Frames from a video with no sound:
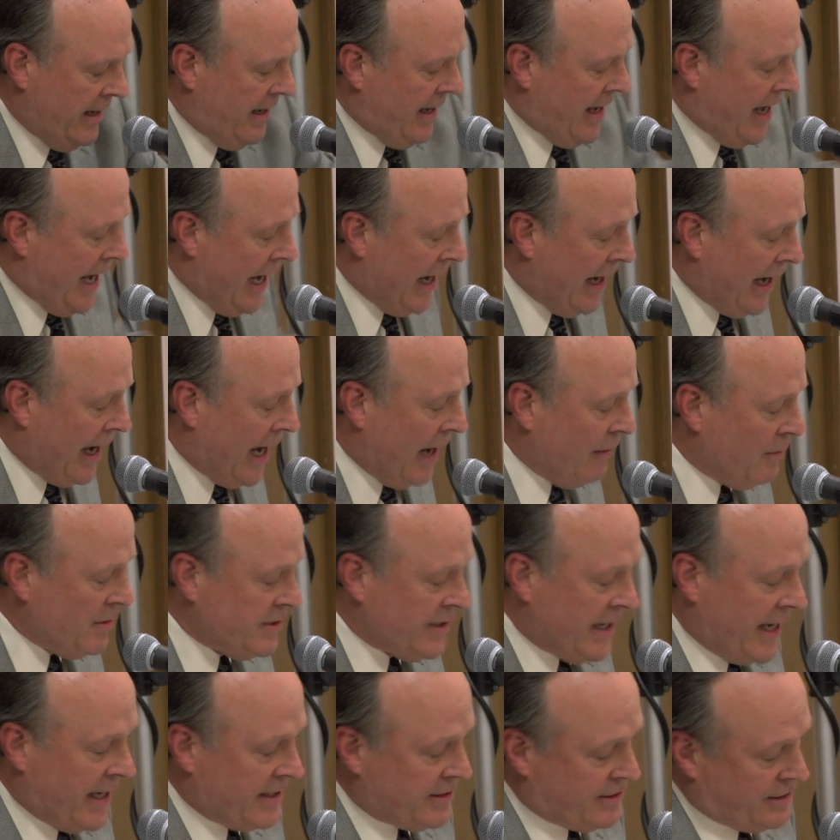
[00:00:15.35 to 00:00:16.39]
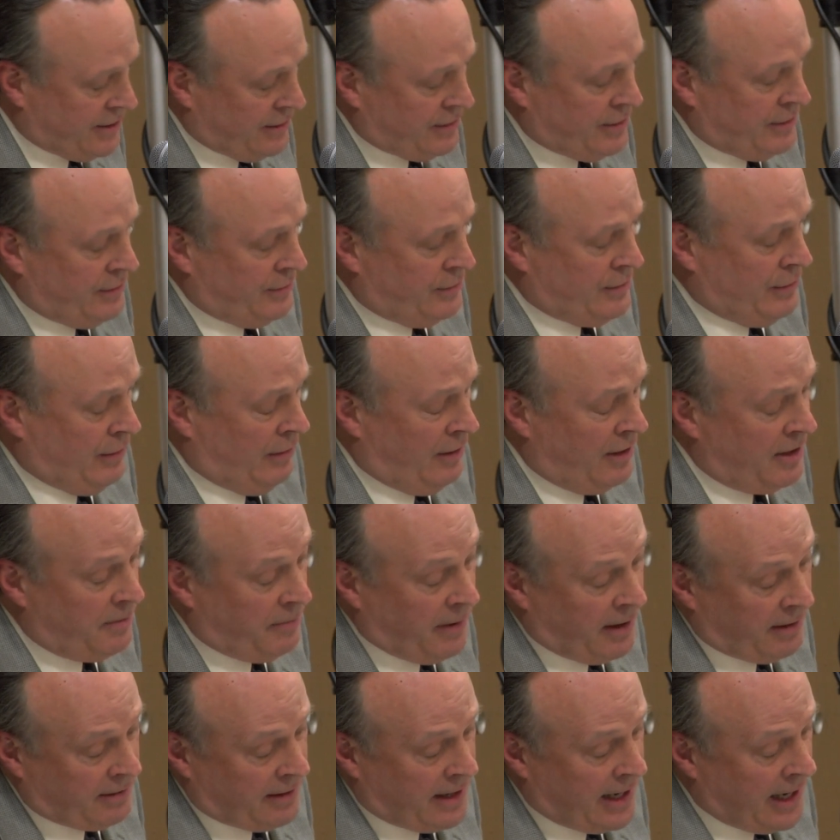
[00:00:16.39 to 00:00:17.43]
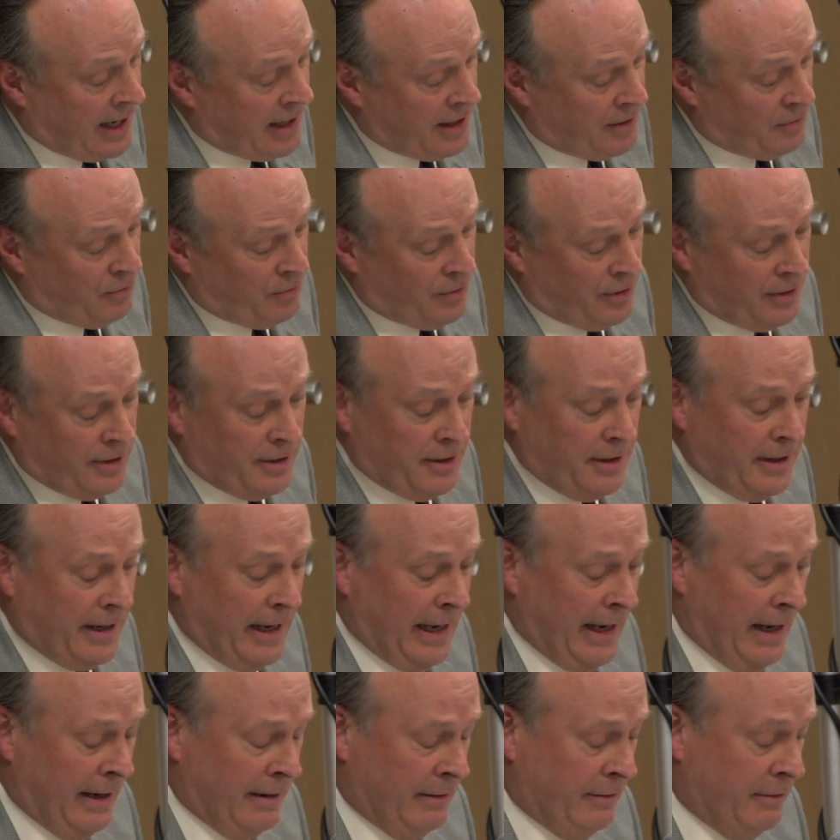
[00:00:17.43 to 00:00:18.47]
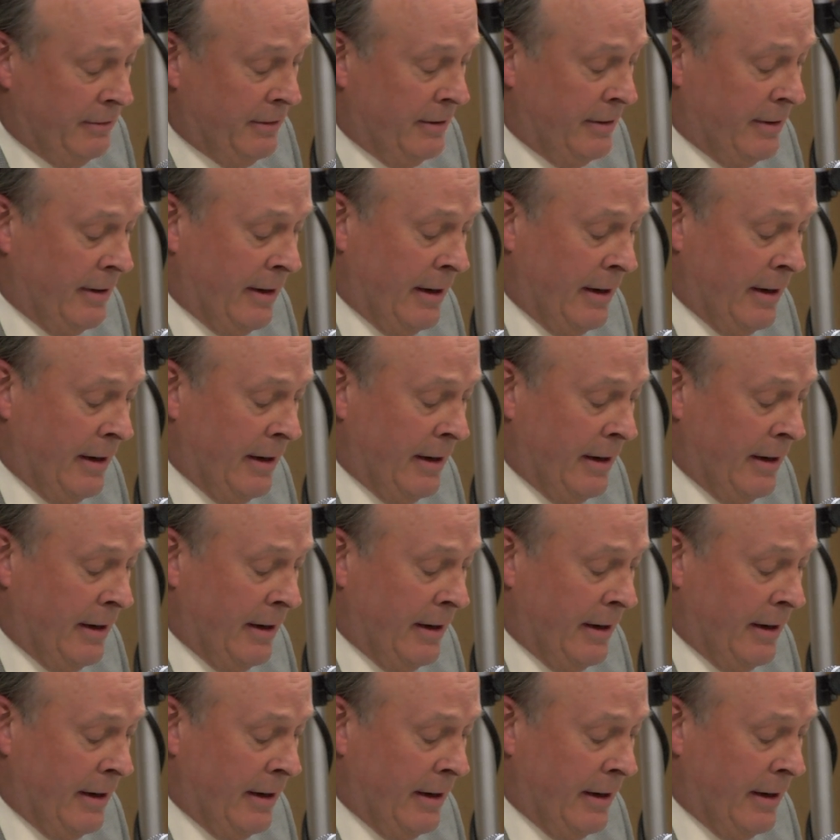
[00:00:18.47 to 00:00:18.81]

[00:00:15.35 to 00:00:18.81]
I was asked to talk about Hollywood and